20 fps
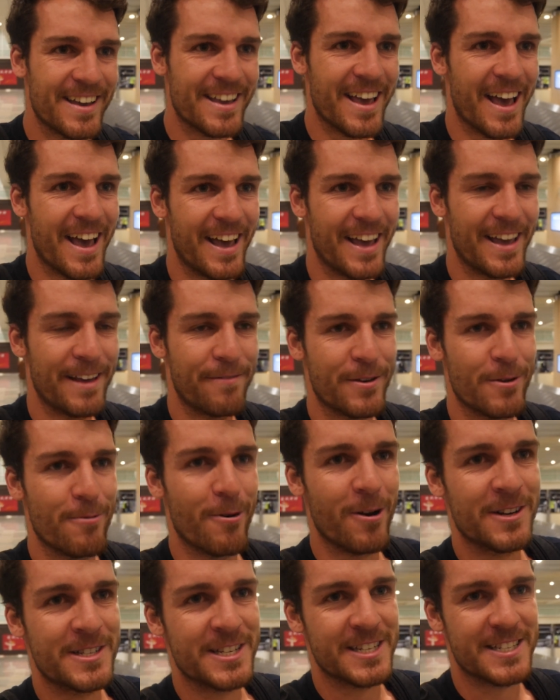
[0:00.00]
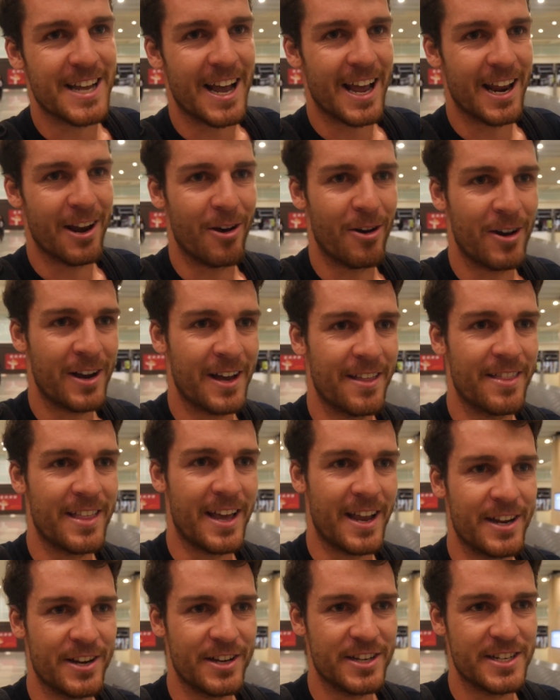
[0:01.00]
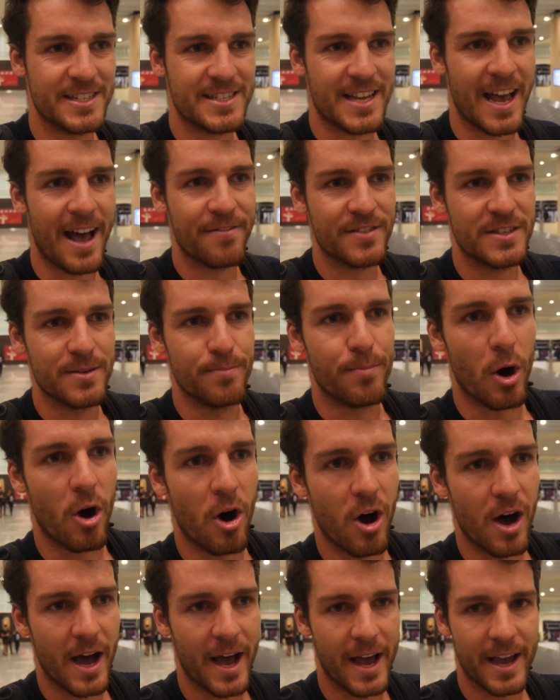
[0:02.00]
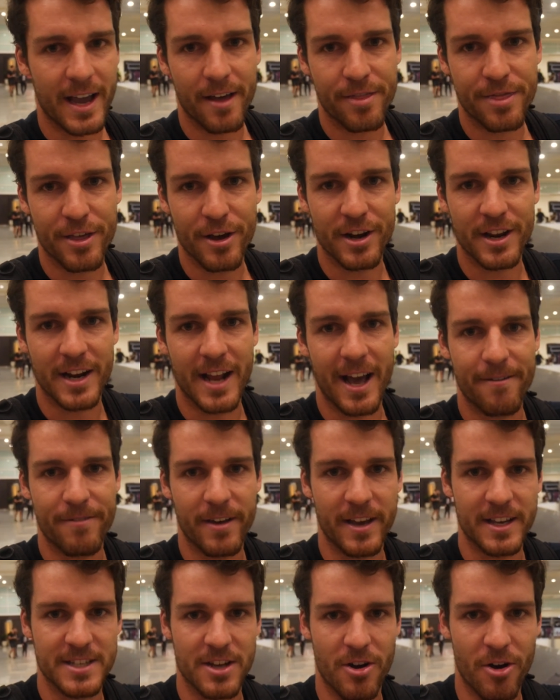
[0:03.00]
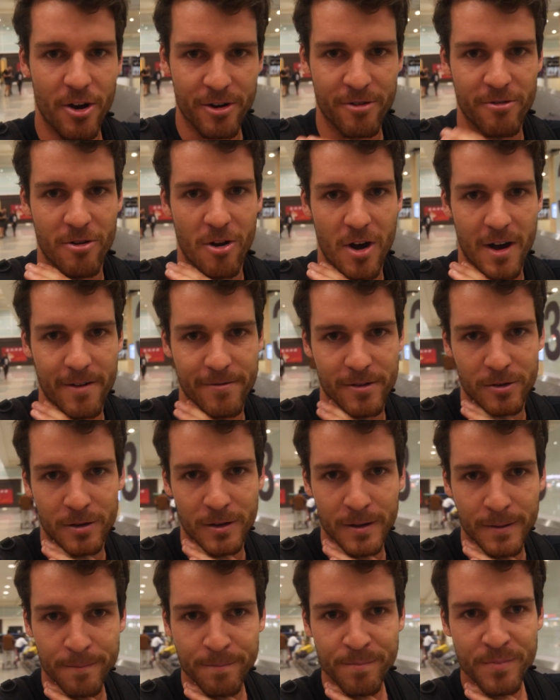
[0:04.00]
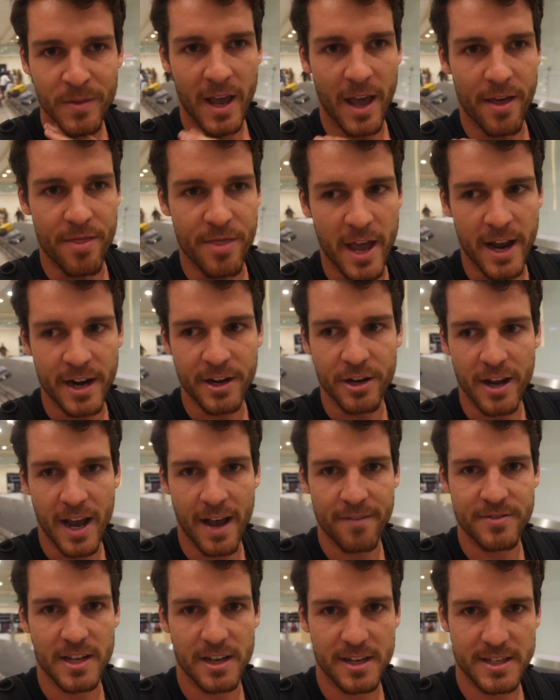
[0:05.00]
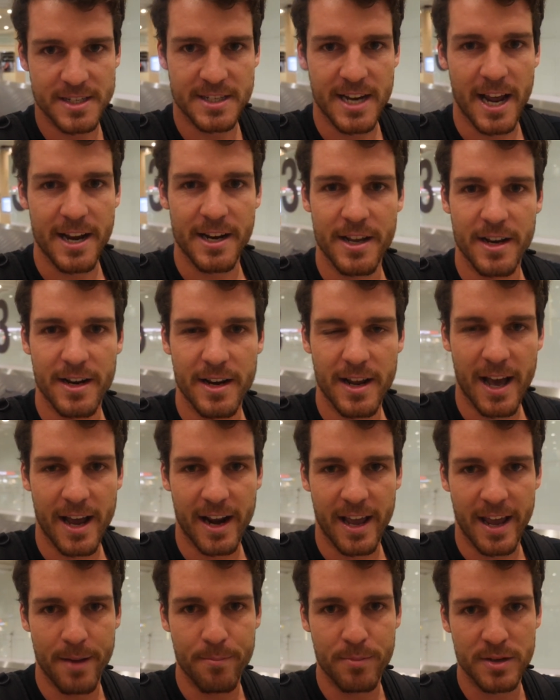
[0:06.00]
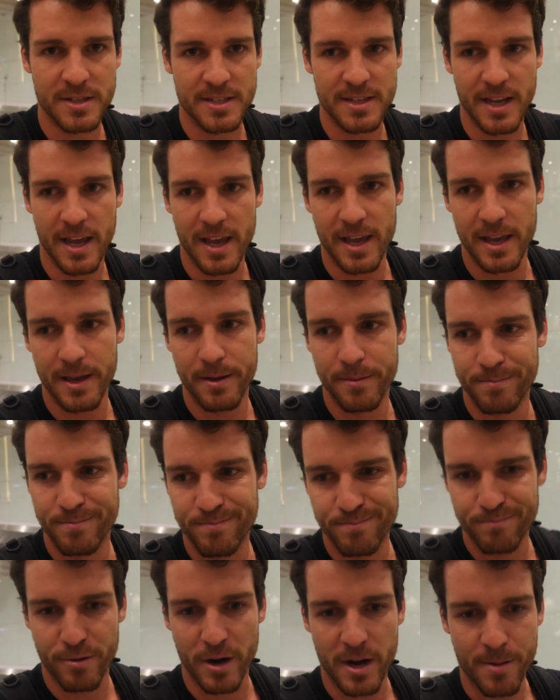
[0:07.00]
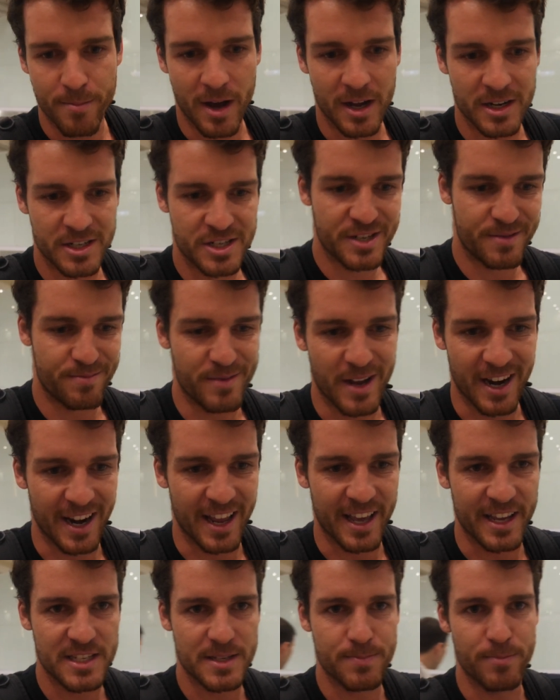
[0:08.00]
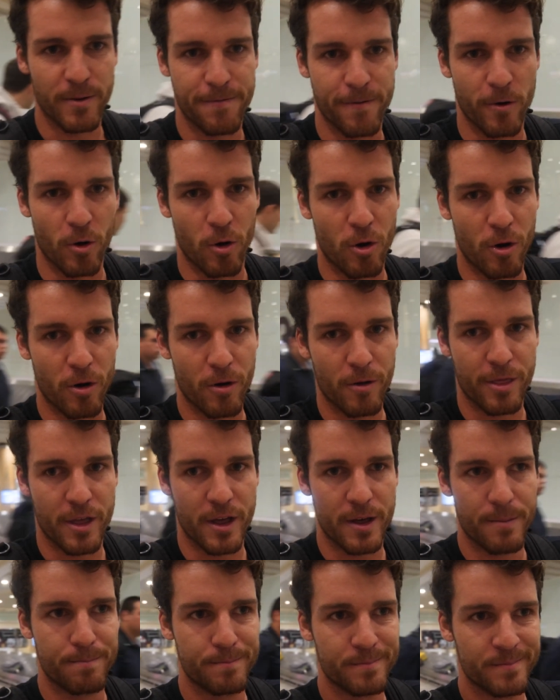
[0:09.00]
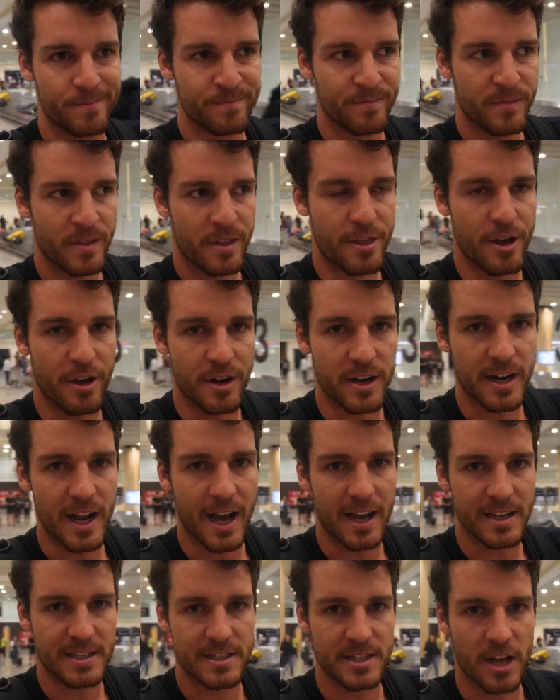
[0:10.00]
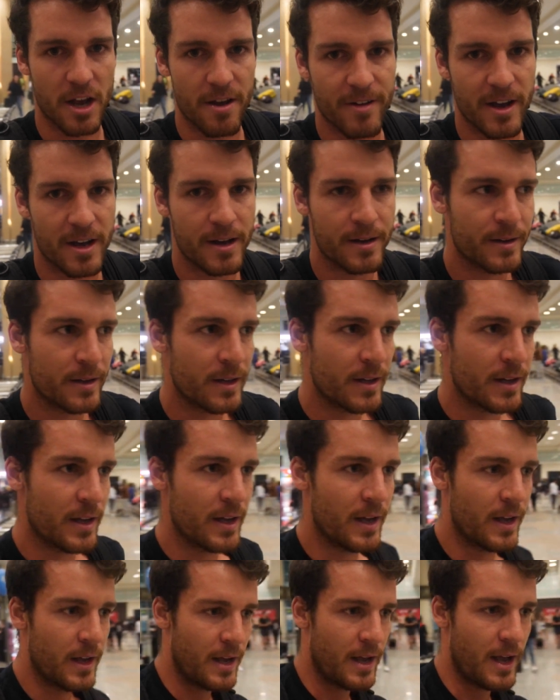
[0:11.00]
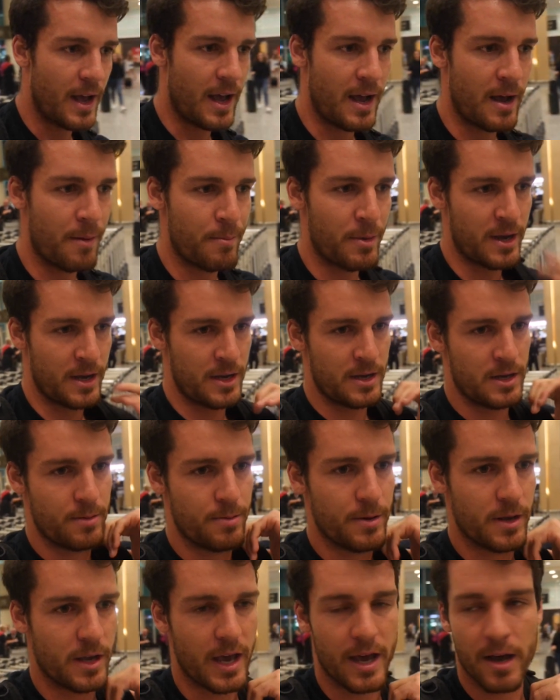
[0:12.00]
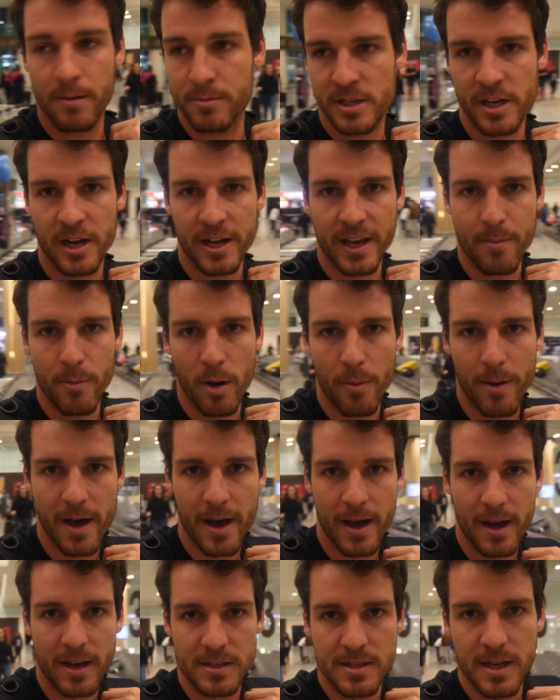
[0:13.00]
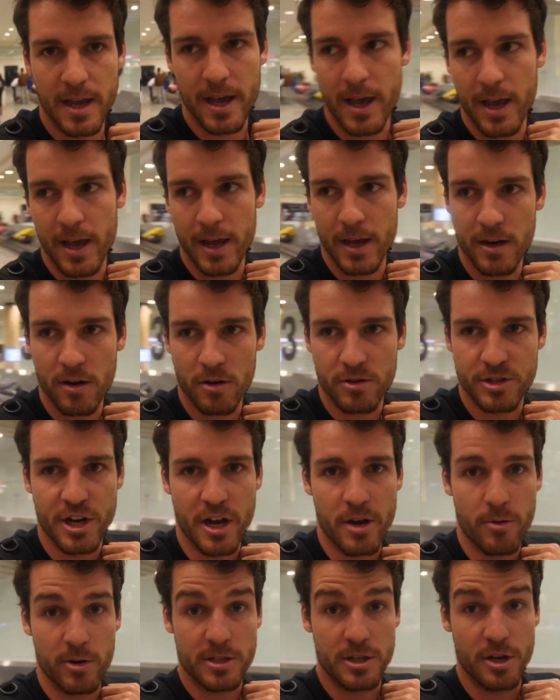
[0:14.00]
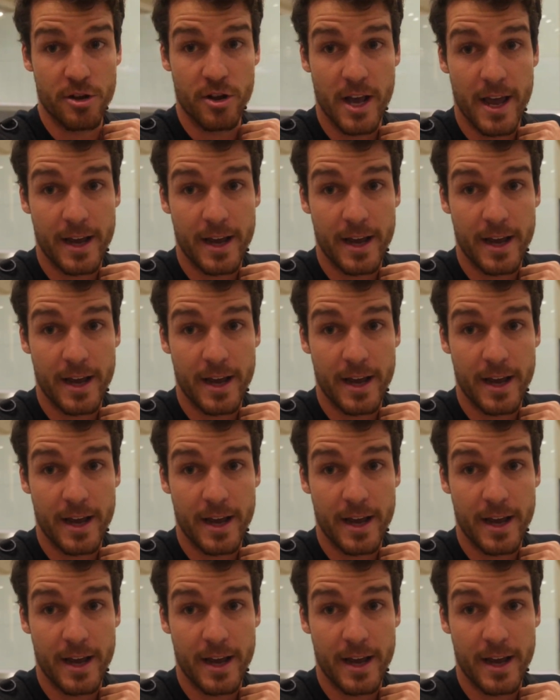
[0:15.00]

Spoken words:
yeah, if you want to stay longer, then you just have to buy a 30-day visa on arrival, and then you have to extend it at an embassy pretty much at least before the 30 days is over. I'm just gonna get my bags and I'll show you what to do